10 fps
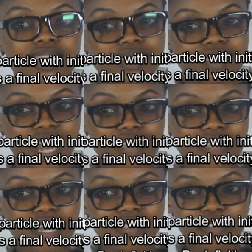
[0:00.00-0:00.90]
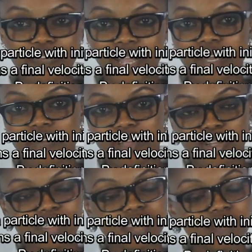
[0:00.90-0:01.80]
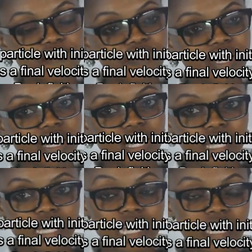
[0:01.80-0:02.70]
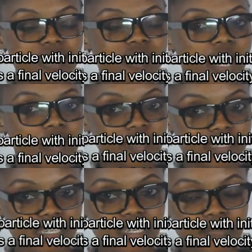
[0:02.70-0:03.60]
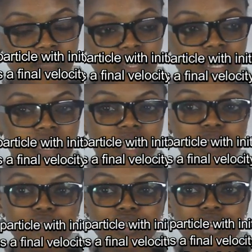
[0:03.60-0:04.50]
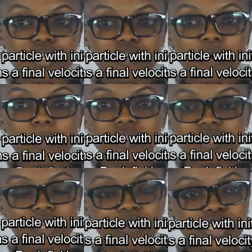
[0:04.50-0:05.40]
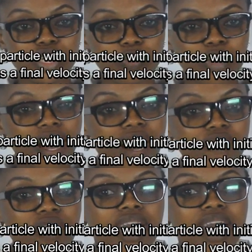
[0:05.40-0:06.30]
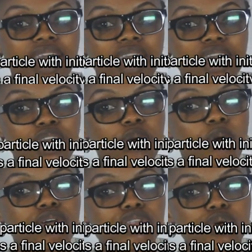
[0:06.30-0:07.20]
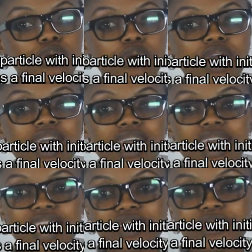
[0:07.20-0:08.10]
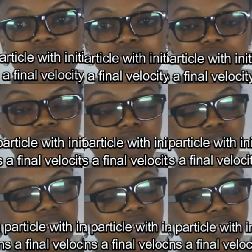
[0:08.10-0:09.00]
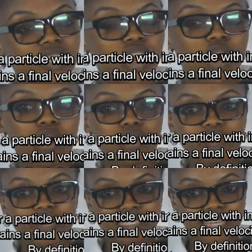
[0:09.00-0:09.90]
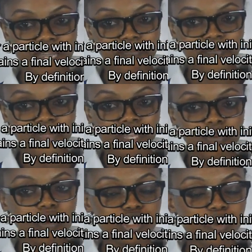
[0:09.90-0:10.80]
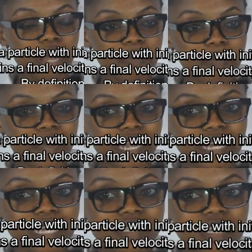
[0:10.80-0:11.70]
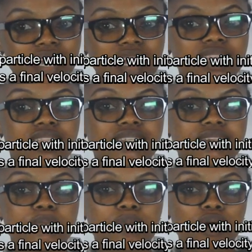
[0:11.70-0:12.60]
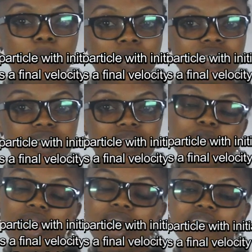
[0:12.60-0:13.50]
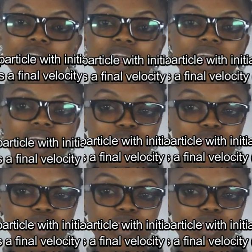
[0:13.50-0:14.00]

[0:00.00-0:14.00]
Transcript: it attained a final velocity v in a time t. Now, for the uniform acceleration, we have a equals to increase in velocity all over time. What do I mean by that? In the symbol pattern, we have a